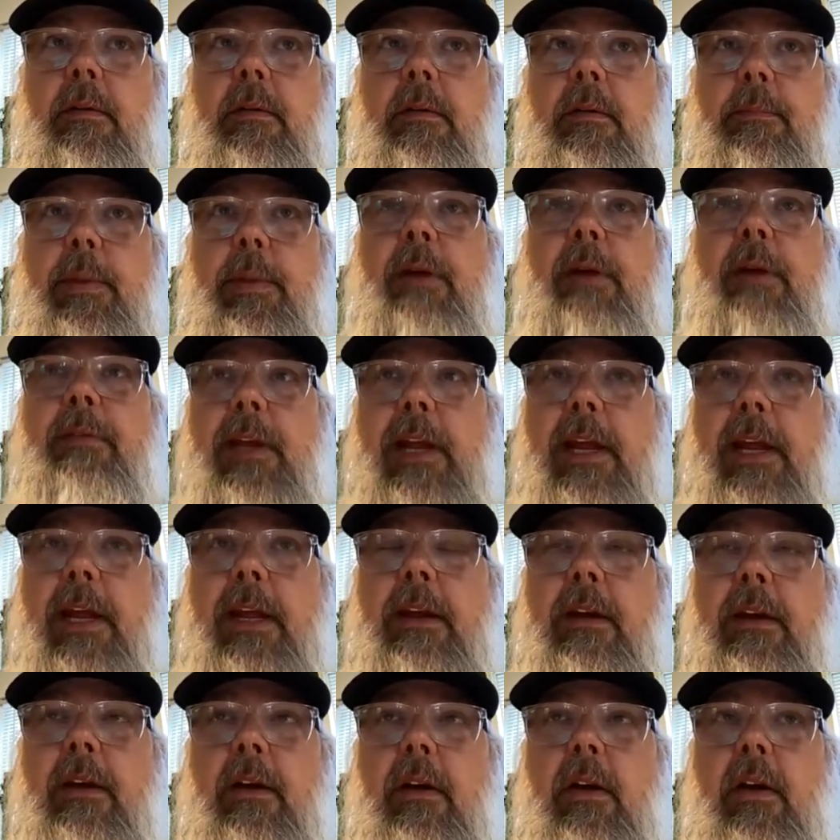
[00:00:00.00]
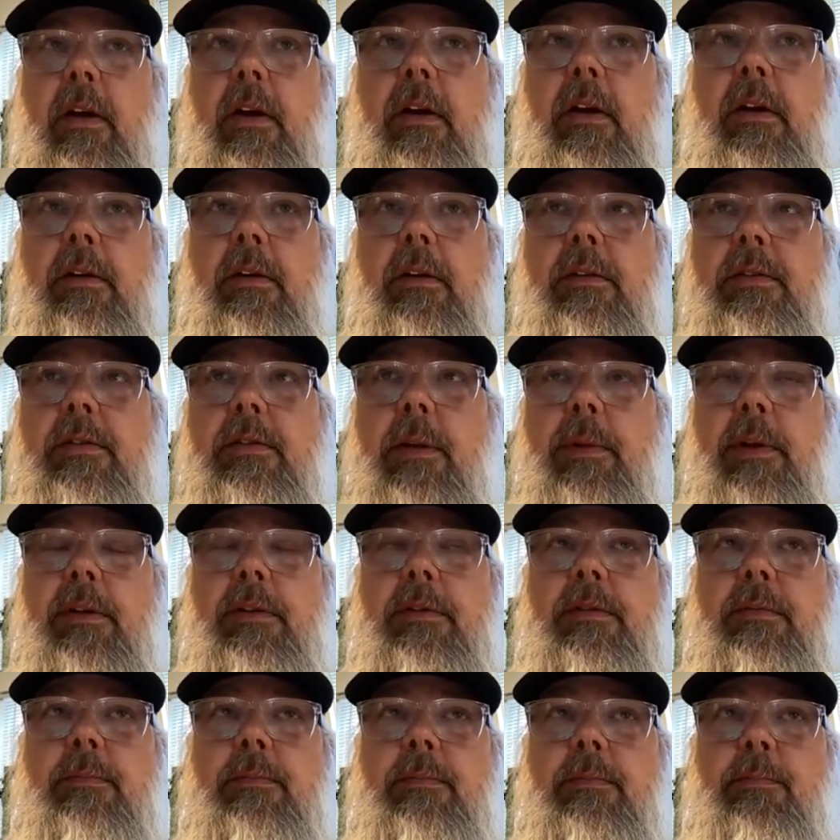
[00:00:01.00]
pivoting on some of
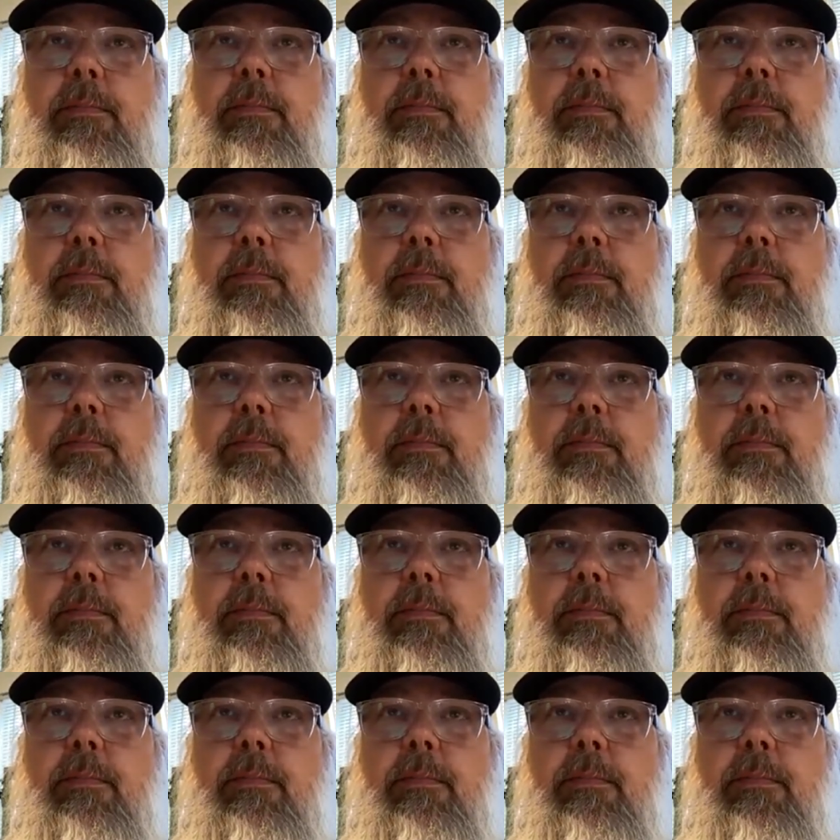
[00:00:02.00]
the